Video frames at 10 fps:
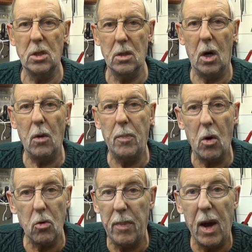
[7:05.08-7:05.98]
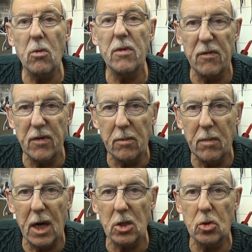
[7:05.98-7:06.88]
potter about with everything.
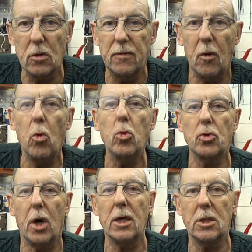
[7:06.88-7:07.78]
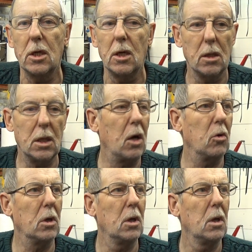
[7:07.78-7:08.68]
Master of all trades.
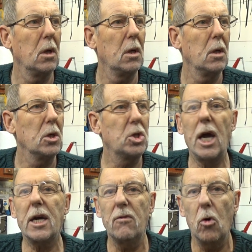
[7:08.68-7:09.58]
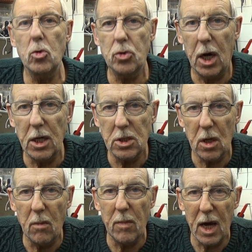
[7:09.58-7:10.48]
No, jack of all trades,
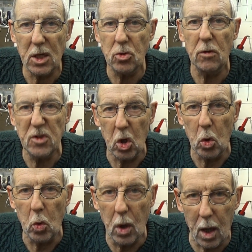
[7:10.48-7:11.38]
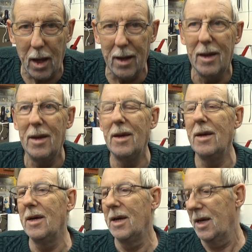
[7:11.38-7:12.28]
a master of two.
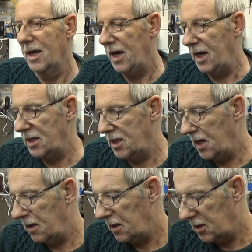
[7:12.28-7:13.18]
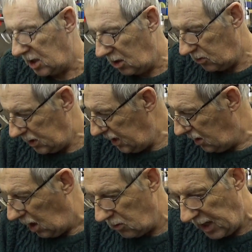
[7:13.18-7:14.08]
And so there you
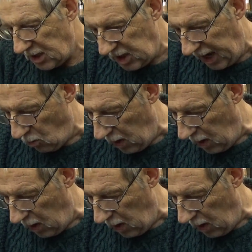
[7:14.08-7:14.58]
go. That's that